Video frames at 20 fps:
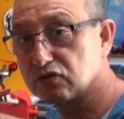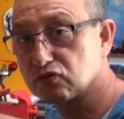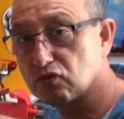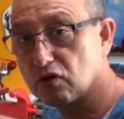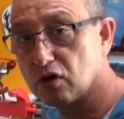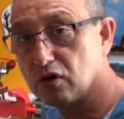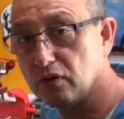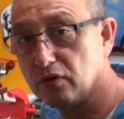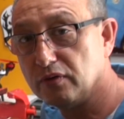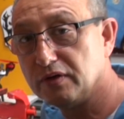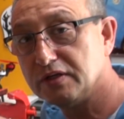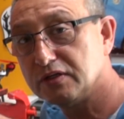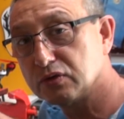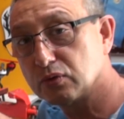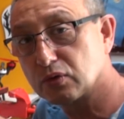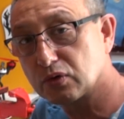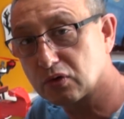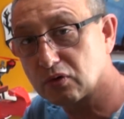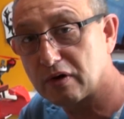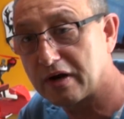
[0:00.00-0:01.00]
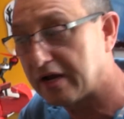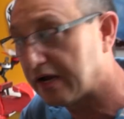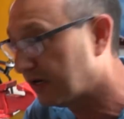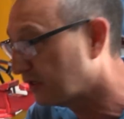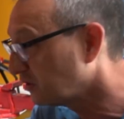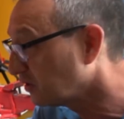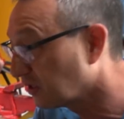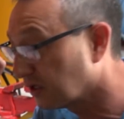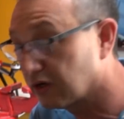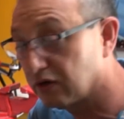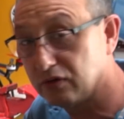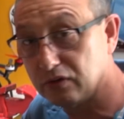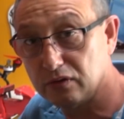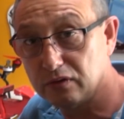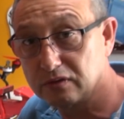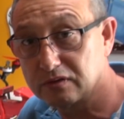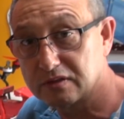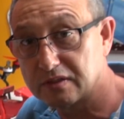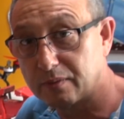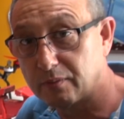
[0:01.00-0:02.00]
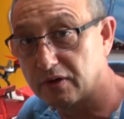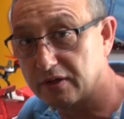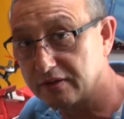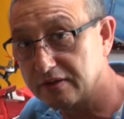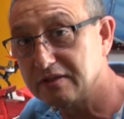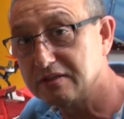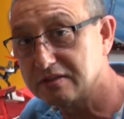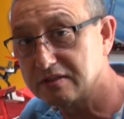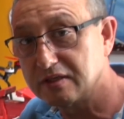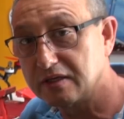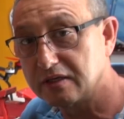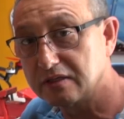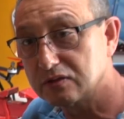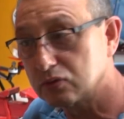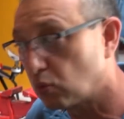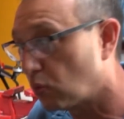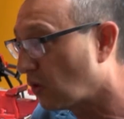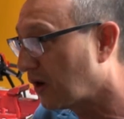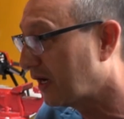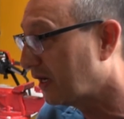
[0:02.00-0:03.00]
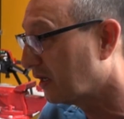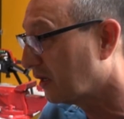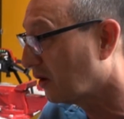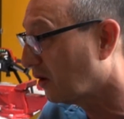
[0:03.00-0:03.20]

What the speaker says: drone into a crowd, you're going to hurt someone. These things weigh a